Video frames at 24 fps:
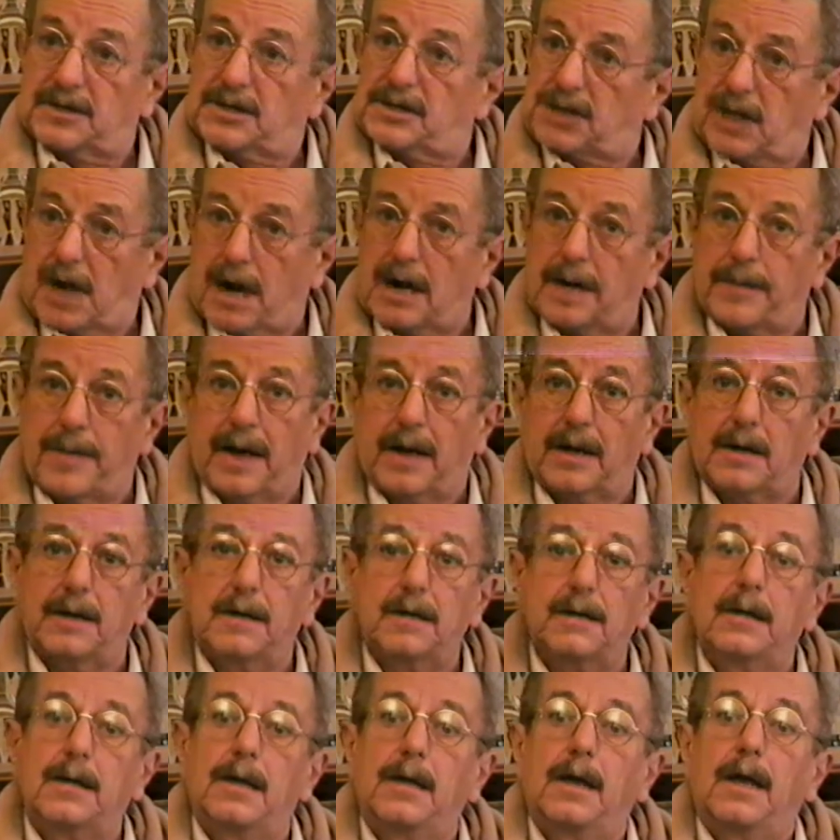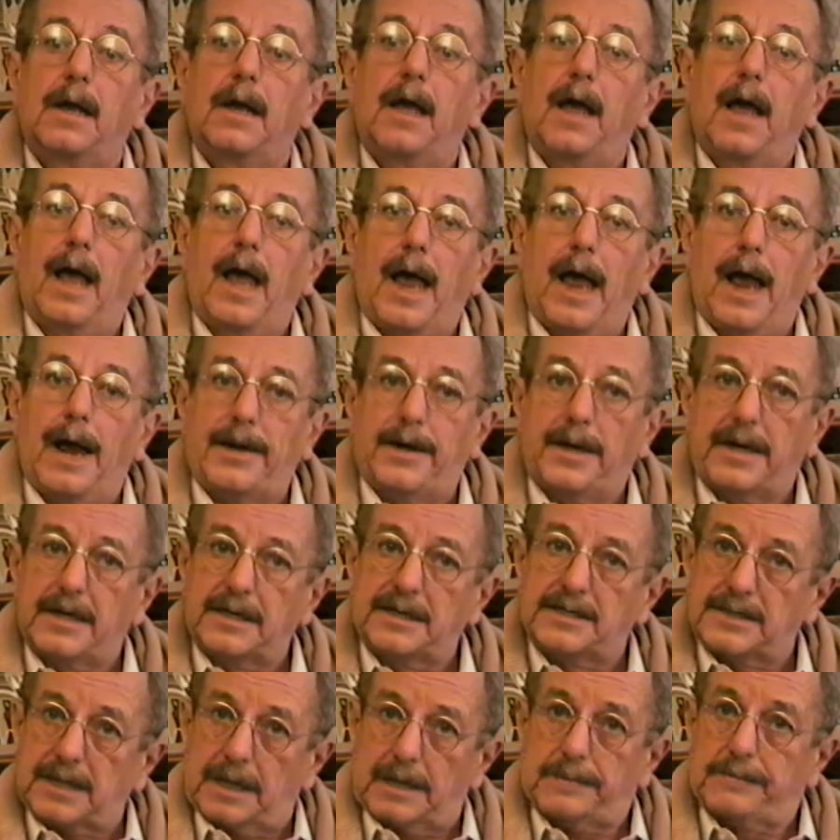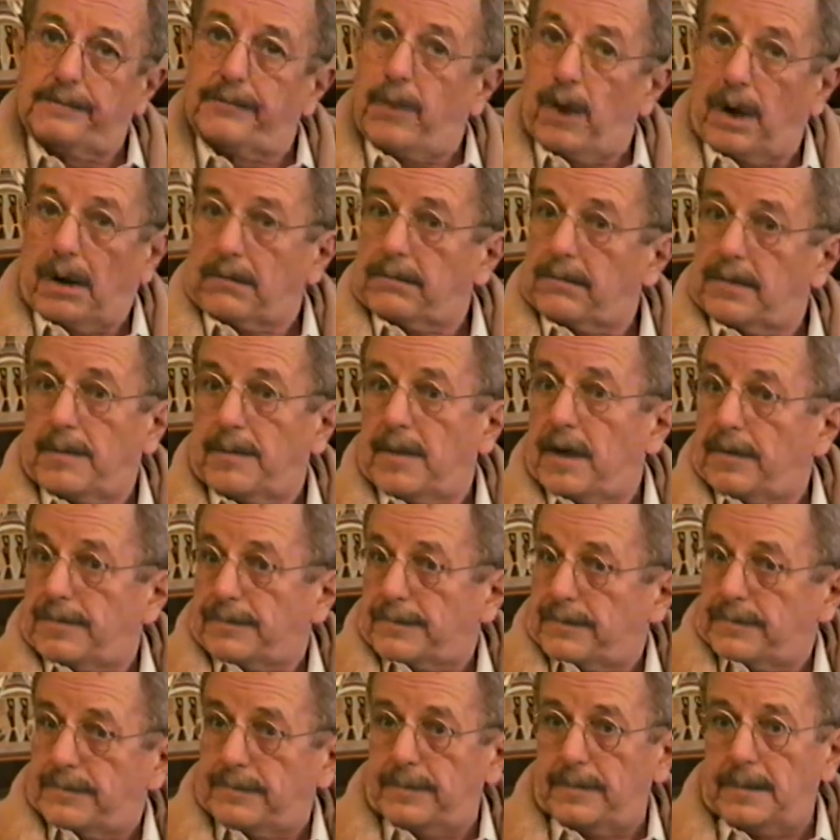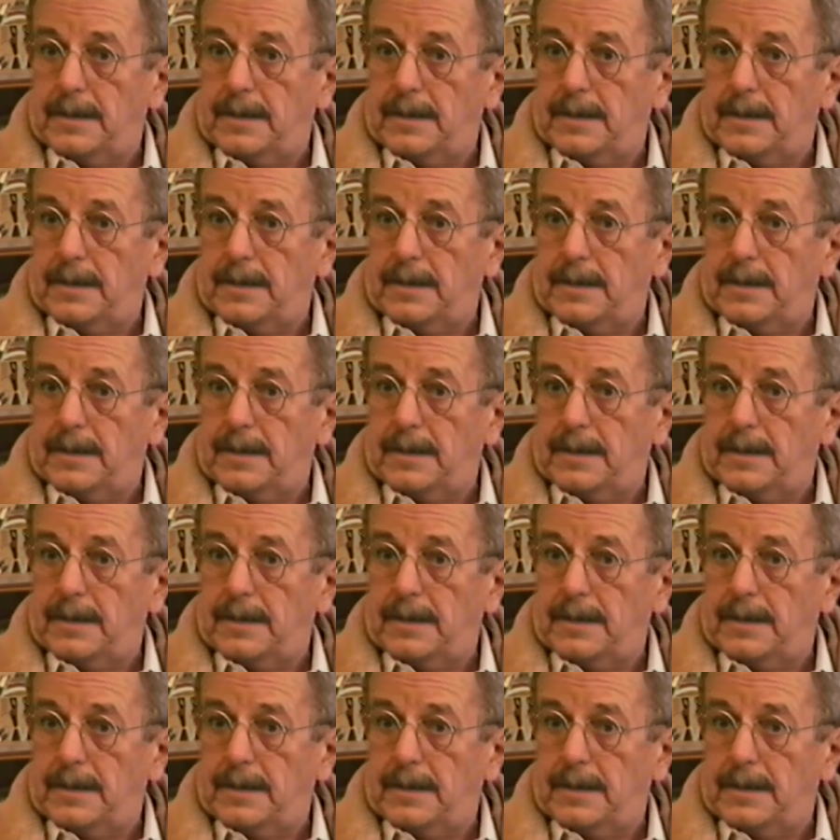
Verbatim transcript: "This is Charlie Baker." And he said, "Well, come up."